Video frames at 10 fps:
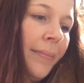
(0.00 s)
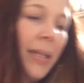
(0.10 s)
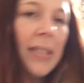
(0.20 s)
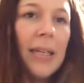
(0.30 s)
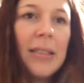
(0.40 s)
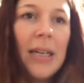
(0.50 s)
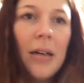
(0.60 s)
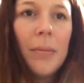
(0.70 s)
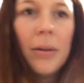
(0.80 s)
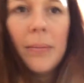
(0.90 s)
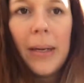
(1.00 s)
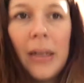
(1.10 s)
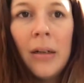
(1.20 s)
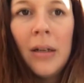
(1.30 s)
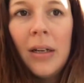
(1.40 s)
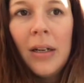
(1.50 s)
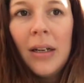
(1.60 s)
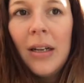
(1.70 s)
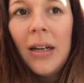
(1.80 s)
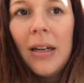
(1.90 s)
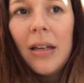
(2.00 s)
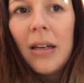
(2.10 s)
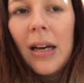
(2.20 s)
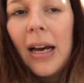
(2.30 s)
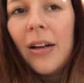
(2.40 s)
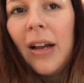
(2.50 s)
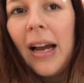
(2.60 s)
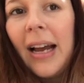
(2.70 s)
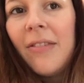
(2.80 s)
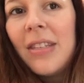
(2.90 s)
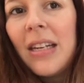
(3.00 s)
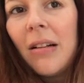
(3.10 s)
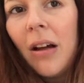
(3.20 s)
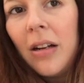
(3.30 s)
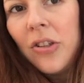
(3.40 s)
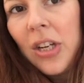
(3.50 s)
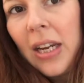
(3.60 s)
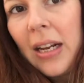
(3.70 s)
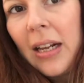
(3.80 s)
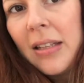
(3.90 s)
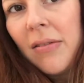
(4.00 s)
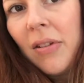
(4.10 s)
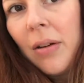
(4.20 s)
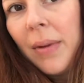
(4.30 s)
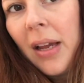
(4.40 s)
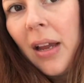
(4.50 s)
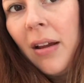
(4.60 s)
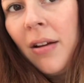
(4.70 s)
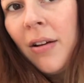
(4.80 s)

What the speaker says: It's not terrible, but I have to eat a lot of chicken because of all my